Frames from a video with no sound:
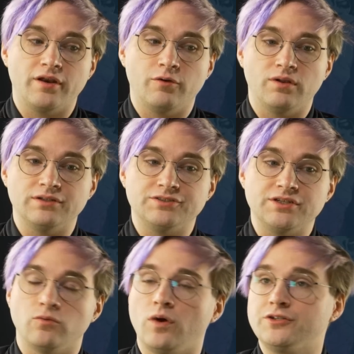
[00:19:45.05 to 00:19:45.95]
It will
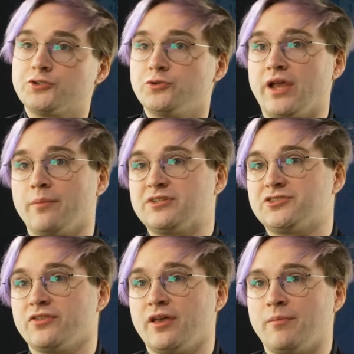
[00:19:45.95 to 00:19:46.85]
deal 1 true damage
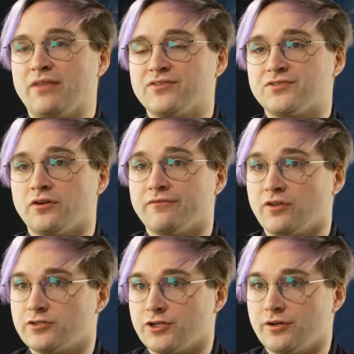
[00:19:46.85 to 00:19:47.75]
to them at the start of
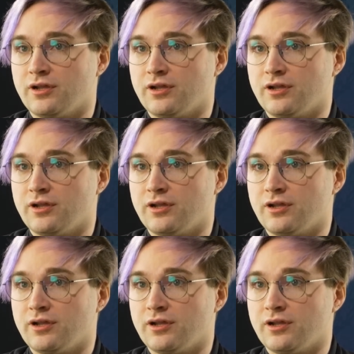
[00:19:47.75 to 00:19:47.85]
their turn.